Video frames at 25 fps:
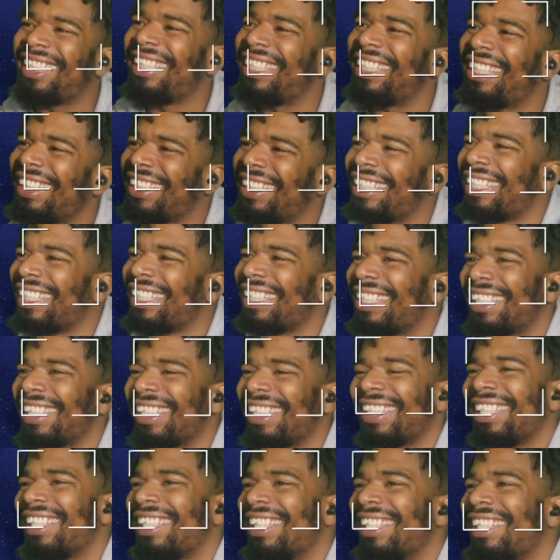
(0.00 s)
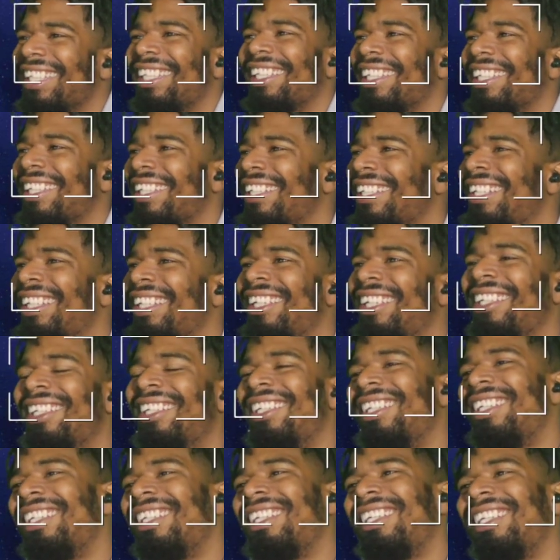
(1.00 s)
Hey minorities, huge
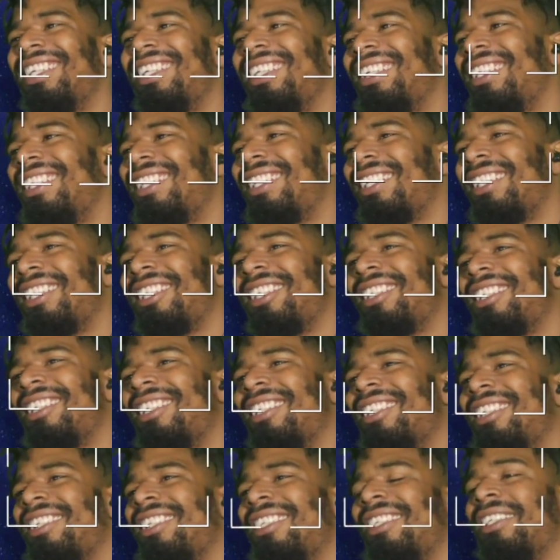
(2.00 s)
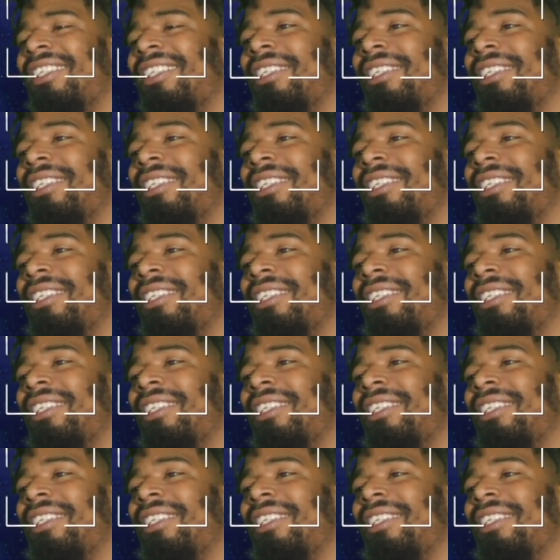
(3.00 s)
fan. Y'all still give out y'all